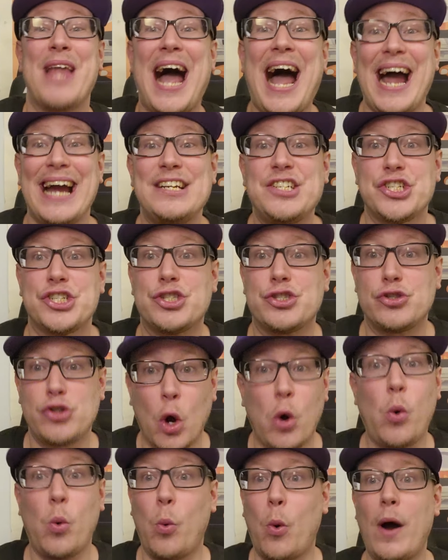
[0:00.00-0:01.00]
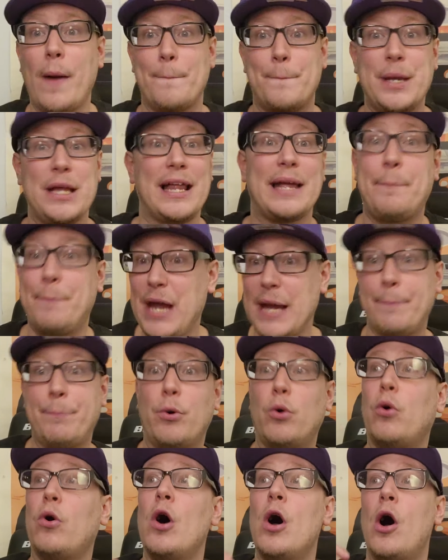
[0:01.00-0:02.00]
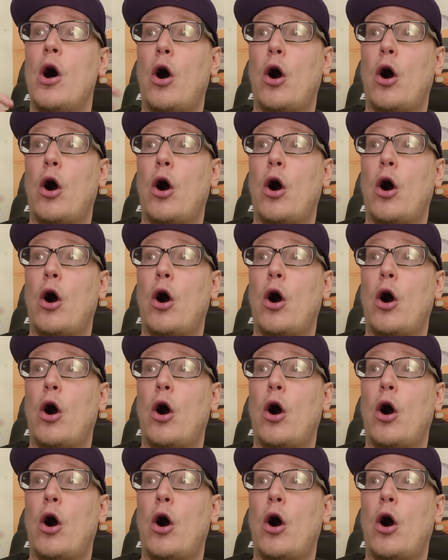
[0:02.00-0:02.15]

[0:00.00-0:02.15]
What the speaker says: I just don't want, like, people